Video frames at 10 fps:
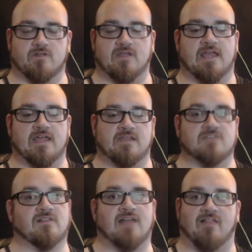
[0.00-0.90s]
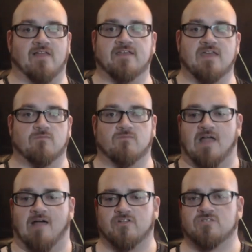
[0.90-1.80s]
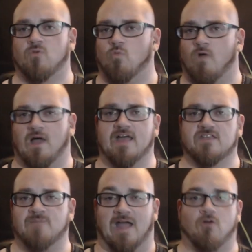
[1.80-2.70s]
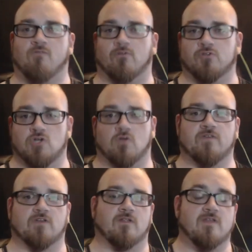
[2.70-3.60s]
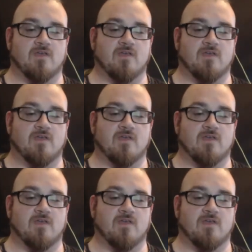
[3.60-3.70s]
and he's a lot like him, knowledgeable, wise, powerful, jovial.